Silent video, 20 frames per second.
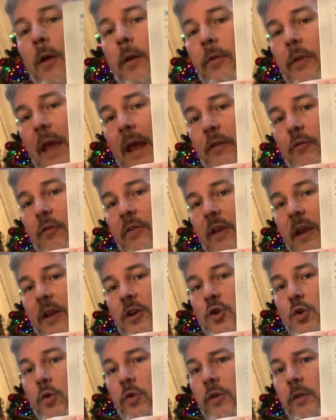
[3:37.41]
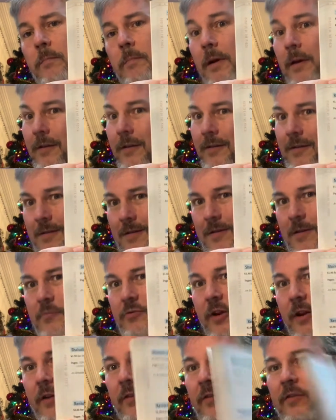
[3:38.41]
the entries get shorter because the
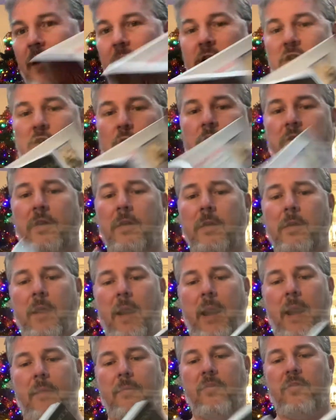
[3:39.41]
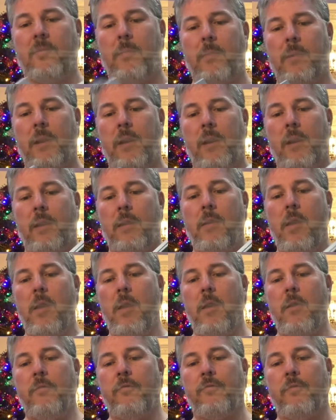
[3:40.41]
products get shorter, and similarly
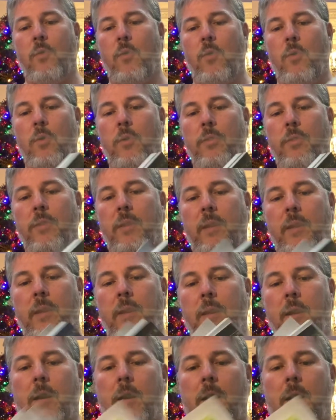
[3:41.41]
for the